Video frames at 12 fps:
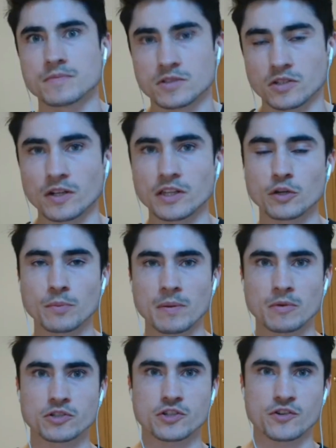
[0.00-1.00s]
So a little bit
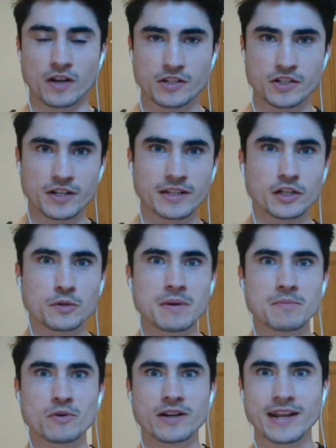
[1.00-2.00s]
more structure, a little bit
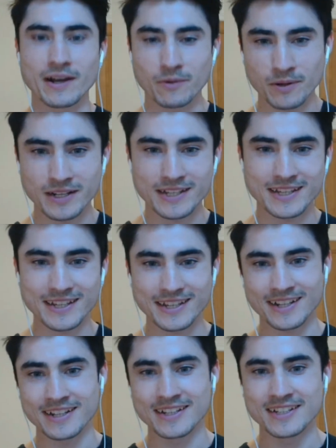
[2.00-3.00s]
more
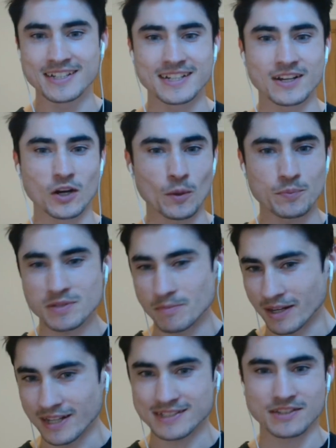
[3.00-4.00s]
networking,
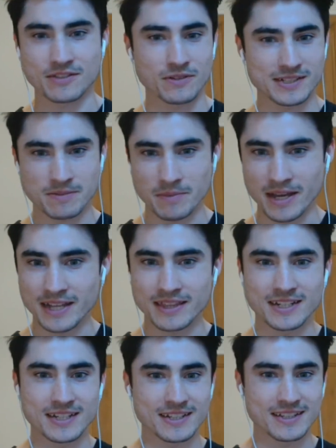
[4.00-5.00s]
optimizing the resume and
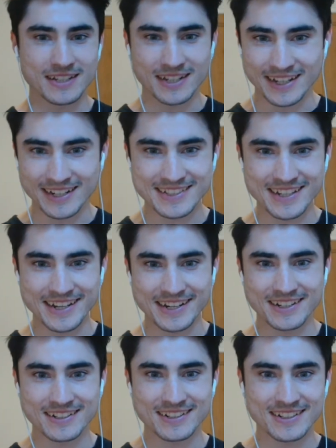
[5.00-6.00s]
the
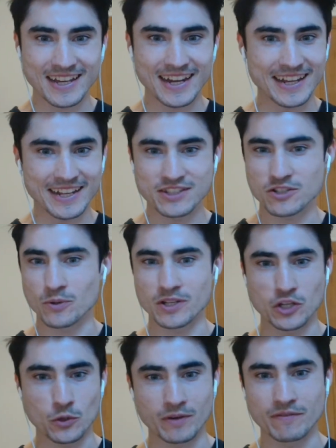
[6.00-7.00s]
LinkedIn, getting into a
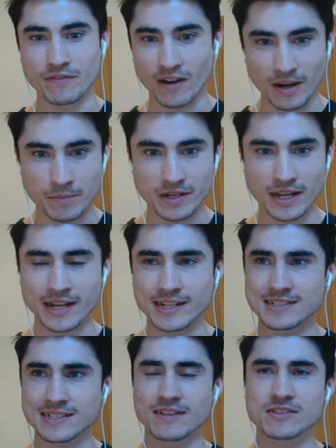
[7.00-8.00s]
new environment. And it
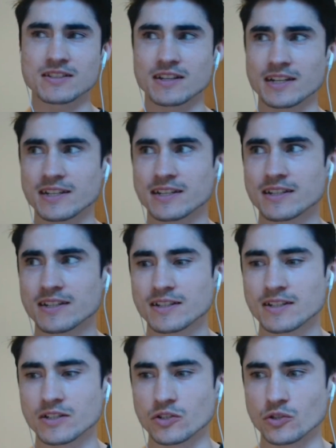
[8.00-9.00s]
sounds like
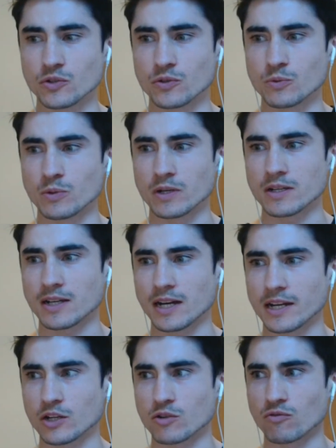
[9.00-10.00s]
you were
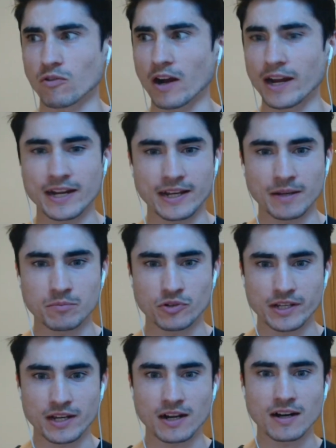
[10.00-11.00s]
kind of grinding
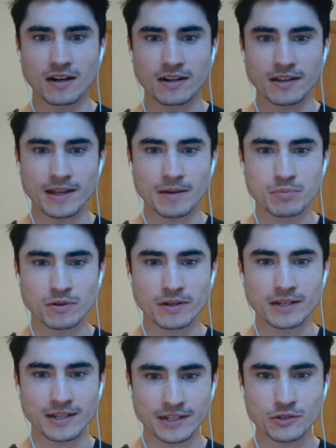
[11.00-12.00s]
pretty hard at that
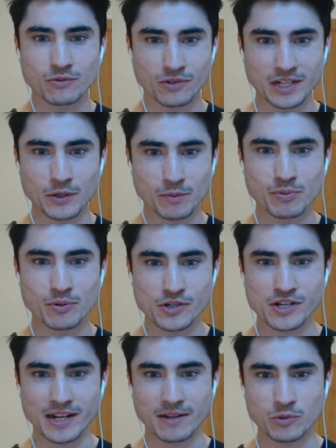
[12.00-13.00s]
point. Like you really were
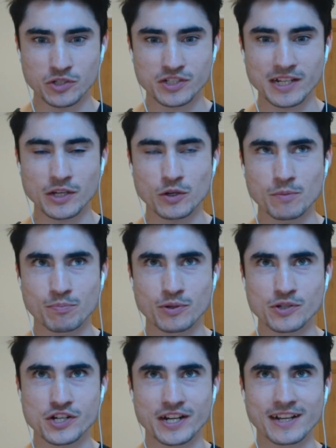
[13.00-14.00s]
pushing. Would you say you were
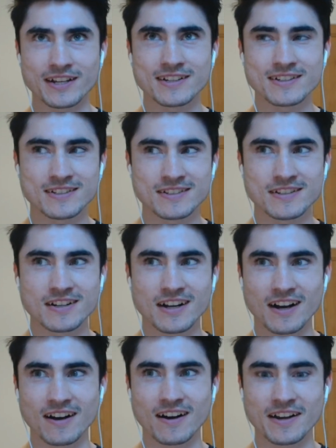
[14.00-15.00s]
pushing
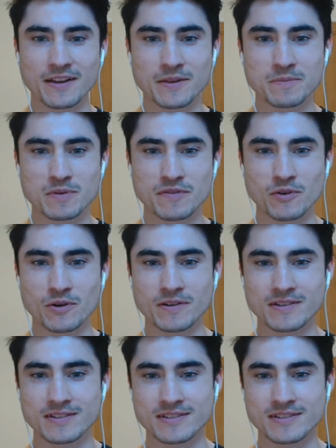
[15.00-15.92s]
harder than before?